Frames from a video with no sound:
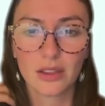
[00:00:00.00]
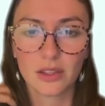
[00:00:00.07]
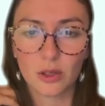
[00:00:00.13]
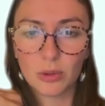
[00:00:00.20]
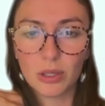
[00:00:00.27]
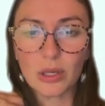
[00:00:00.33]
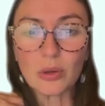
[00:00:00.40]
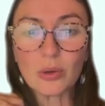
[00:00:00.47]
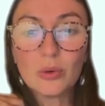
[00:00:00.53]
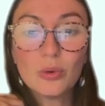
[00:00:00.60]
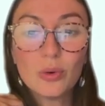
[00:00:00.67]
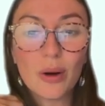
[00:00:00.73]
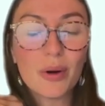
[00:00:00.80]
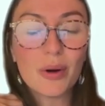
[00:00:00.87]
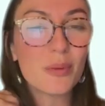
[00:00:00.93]
they'll be like,
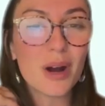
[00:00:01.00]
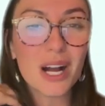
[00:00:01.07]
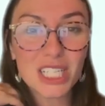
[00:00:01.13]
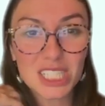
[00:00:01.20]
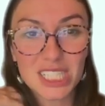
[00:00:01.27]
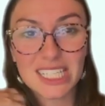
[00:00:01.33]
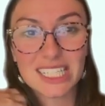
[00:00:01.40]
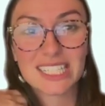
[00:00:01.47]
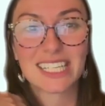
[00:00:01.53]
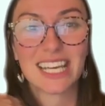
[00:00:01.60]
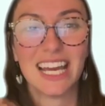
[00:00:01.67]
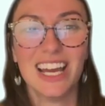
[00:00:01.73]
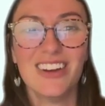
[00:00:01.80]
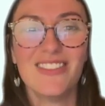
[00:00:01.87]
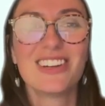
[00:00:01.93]
ooh, I want to watch this
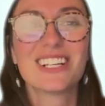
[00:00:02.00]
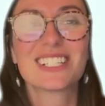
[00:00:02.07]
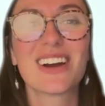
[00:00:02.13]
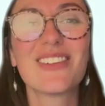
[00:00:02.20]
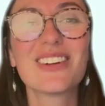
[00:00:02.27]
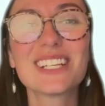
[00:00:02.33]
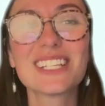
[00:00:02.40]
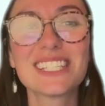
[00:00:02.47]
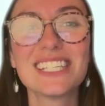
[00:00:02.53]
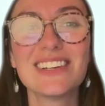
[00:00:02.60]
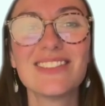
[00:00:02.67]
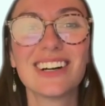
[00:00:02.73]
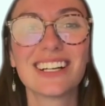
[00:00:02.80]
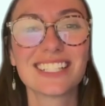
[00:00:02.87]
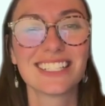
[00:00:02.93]
because I want to see
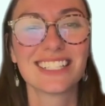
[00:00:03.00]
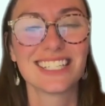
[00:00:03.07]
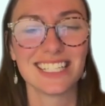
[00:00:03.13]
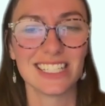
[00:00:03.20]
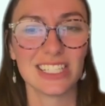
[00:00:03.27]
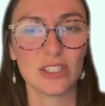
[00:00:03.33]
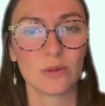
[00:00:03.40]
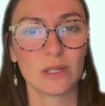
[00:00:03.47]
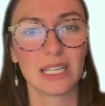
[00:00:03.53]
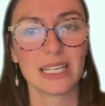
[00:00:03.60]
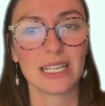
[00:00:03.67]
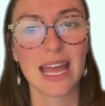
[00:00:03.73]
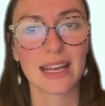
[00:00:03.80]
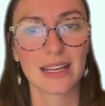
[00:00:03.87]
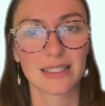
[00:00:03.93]
what she's doing
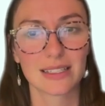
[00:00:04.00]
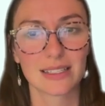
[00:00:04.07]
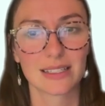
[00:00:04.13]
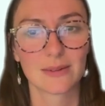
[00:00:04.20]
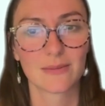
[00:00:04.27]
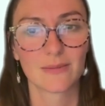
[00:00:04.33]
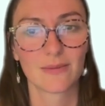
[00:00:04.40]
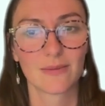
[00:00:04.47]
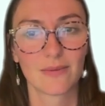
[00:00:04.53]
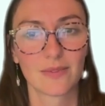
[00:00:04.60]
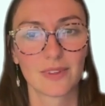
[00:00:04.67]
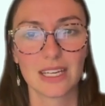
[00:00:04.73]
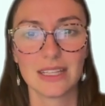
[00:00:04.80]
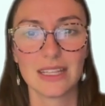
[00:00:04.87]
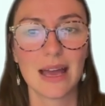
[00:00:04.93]
next
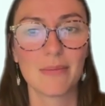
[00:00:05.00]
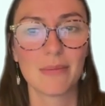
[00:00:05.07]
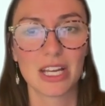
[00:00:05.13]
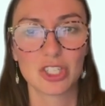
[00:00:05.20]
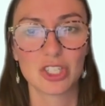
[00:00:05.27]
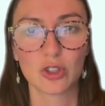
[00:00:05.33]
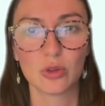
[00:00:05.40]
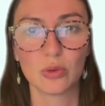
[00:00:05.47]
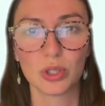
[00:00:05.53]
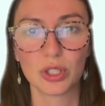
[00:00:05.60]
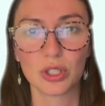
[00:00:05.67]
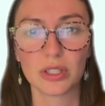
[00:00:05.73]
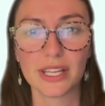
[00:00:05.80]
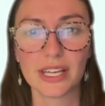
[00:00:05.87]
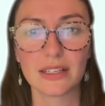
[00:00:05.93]
in that magical
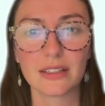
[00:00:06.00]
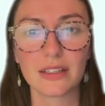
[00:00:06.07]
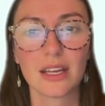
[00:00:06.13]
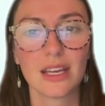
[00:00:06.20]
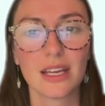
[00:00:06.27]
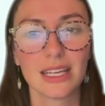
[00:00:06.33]
wonderland.